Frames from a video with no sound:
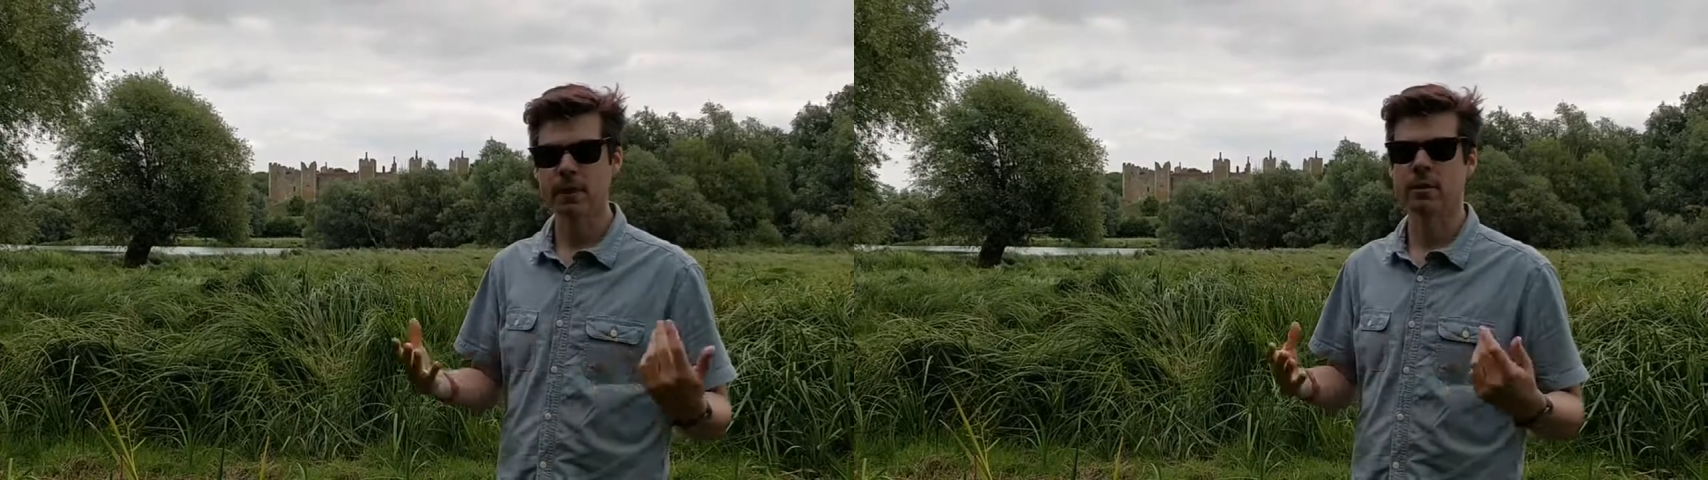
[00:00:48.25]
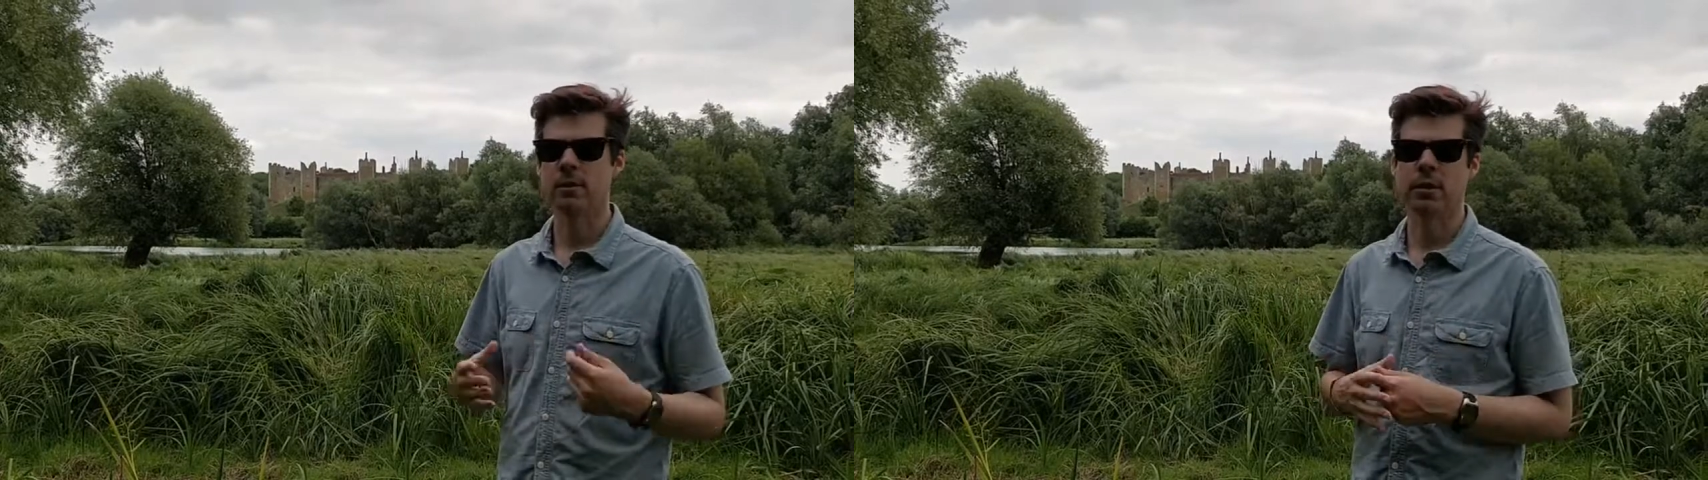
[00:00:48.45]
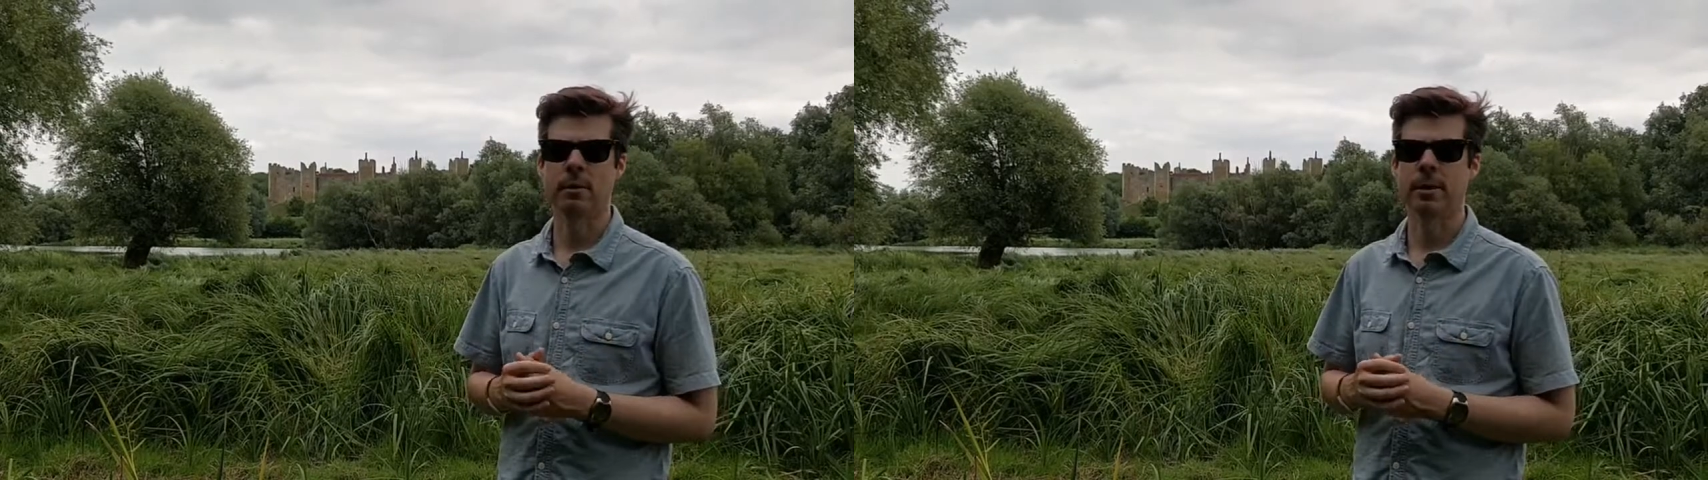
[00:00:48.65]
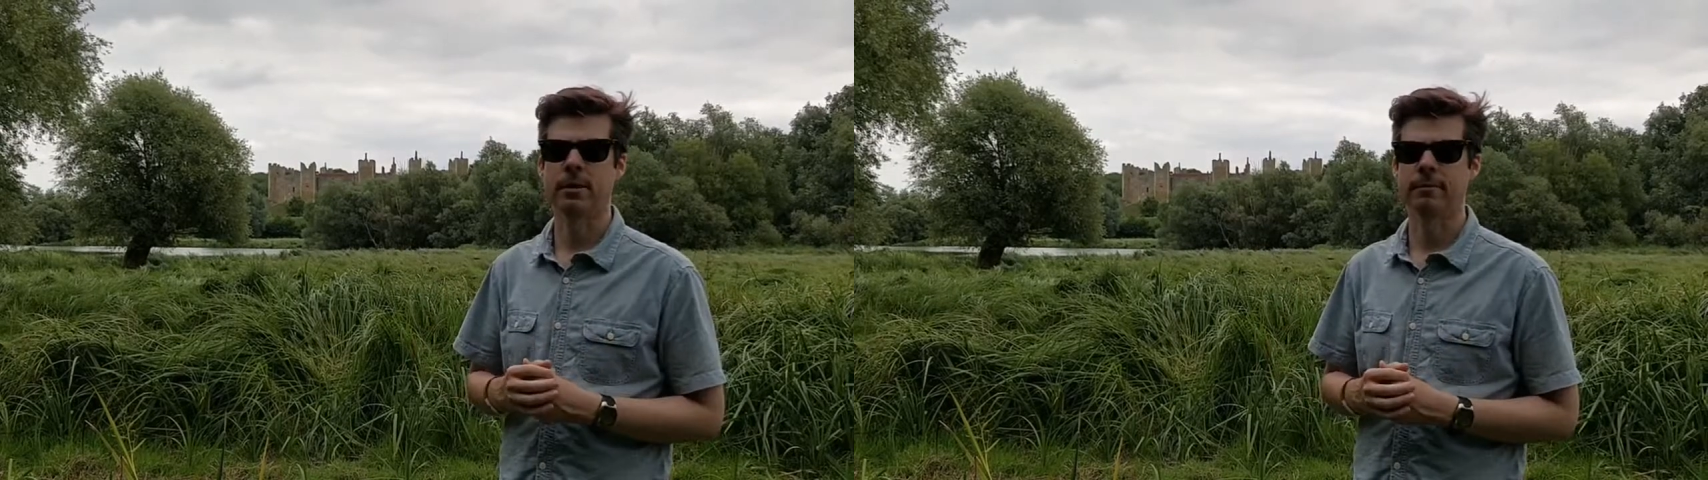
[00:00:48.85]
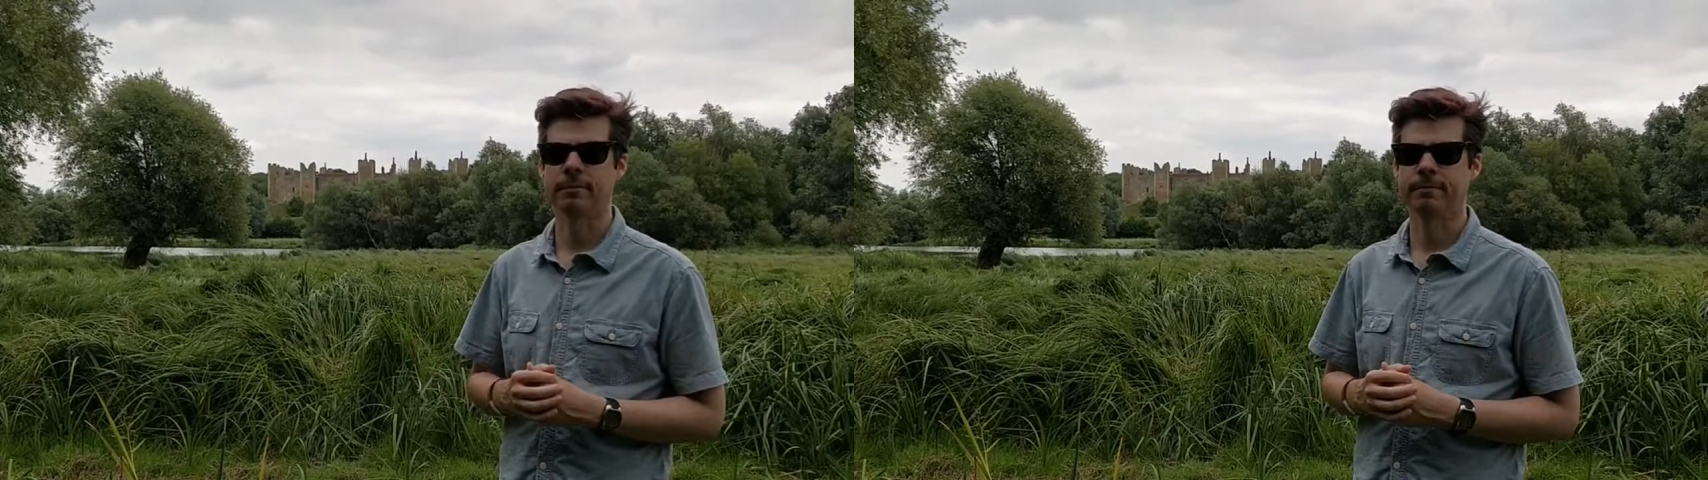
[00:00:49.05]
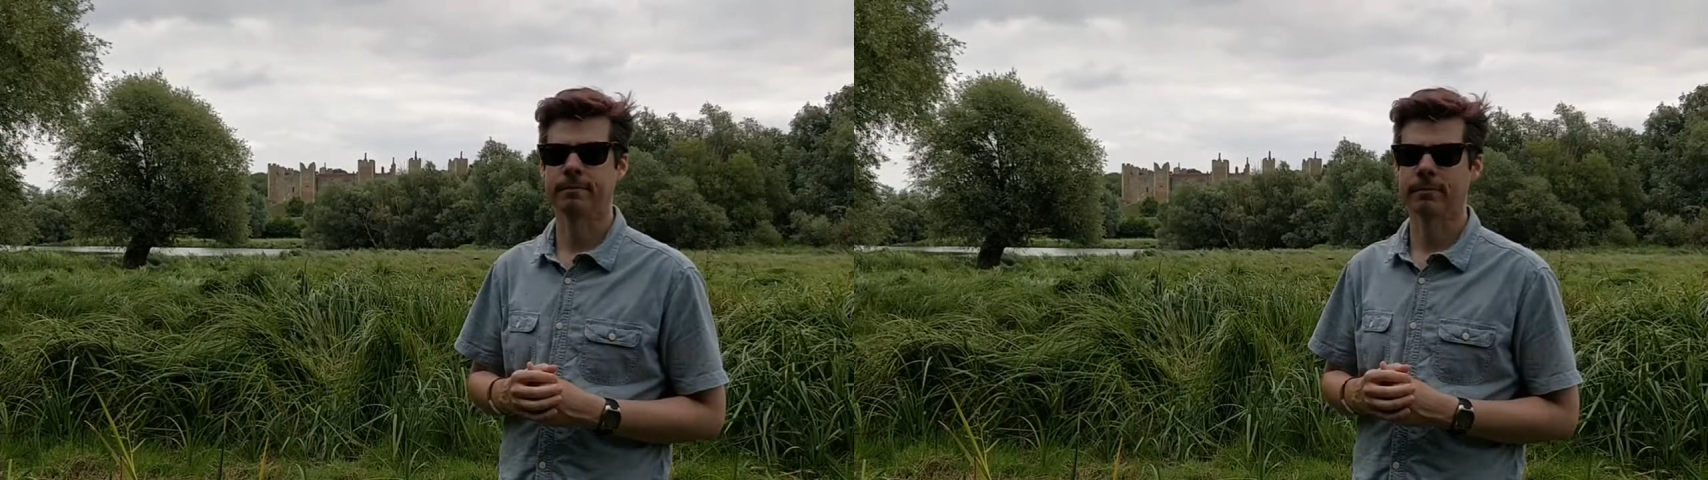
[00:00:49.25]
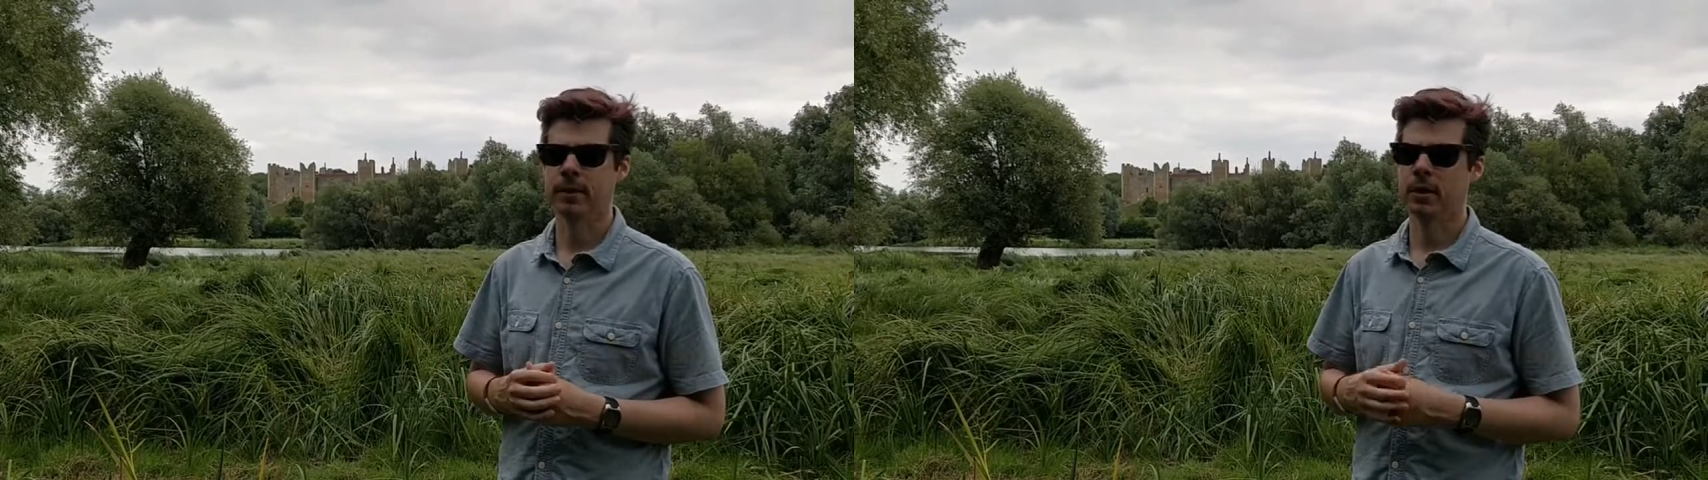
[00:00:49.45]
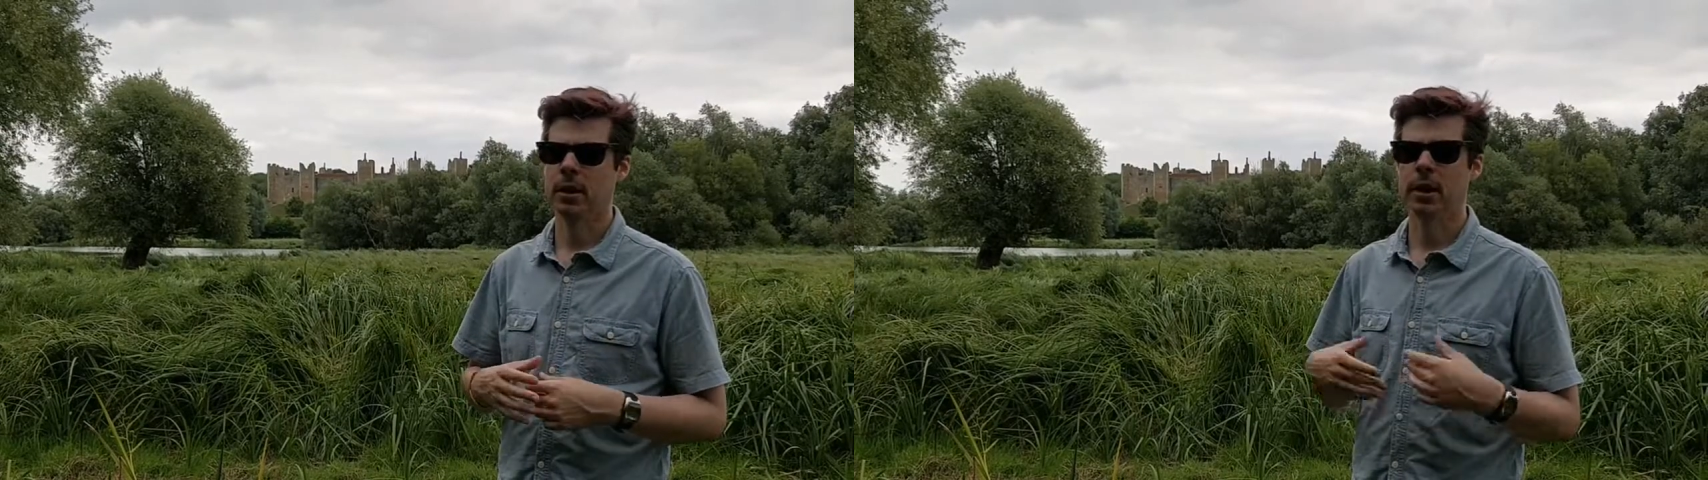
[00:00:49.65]
that's coming.
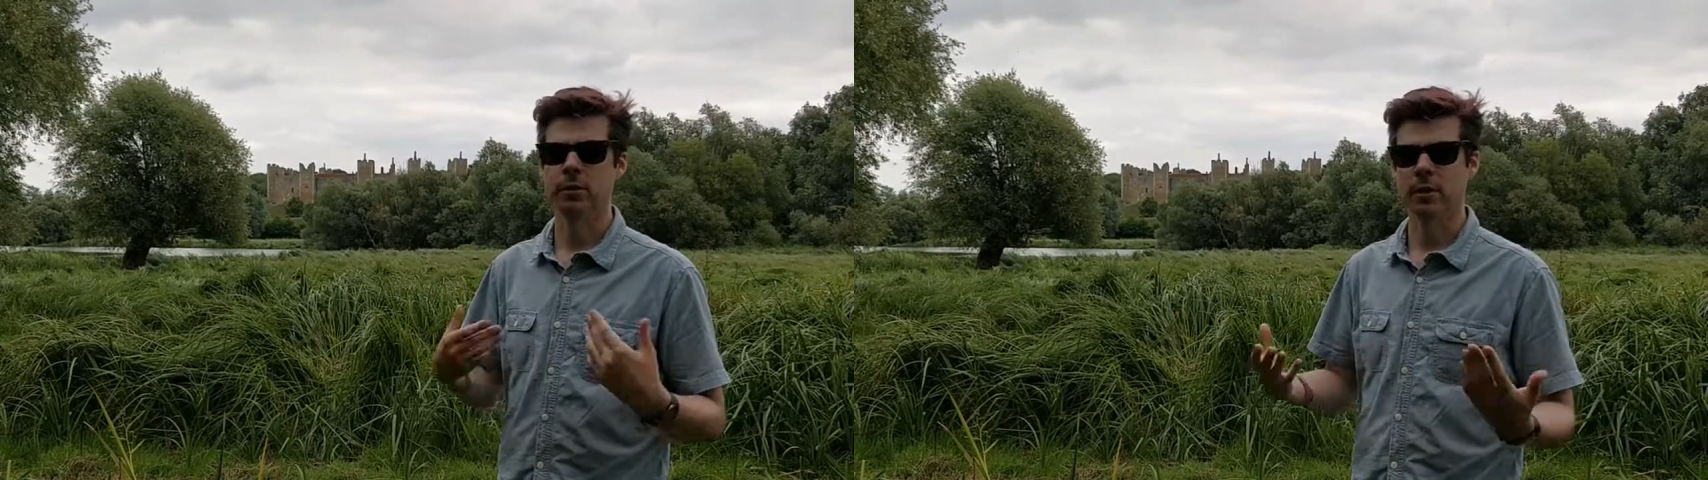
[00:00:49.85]
And